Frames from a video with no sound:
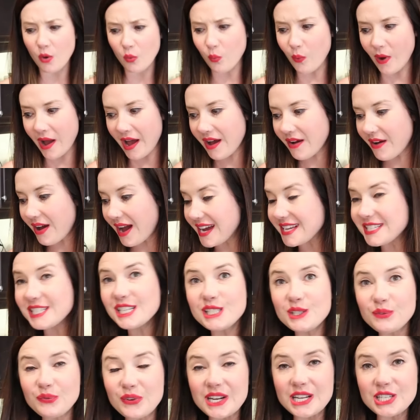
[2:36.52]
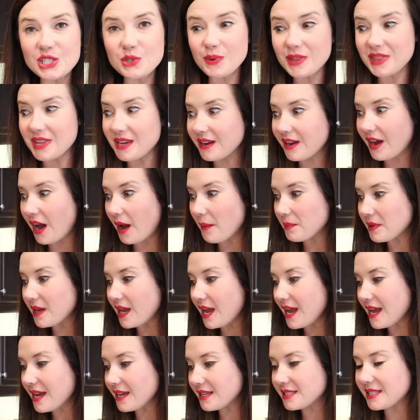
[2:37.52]
Well, I just finished with the
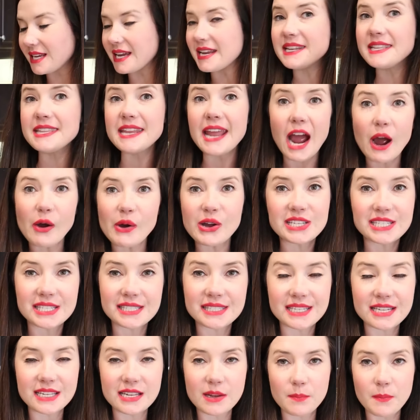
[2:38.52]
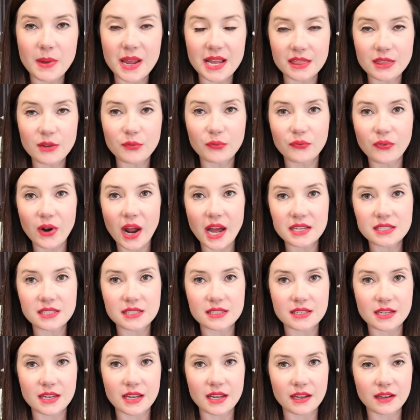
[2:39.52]
cupcakes, and now I just need to make the
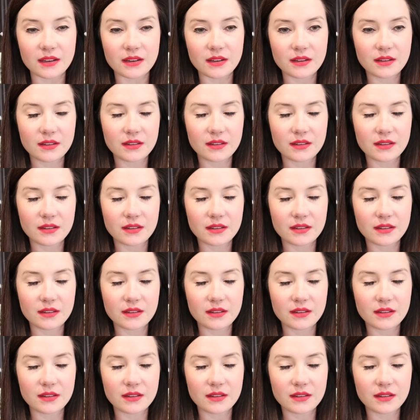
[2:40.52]
frosting.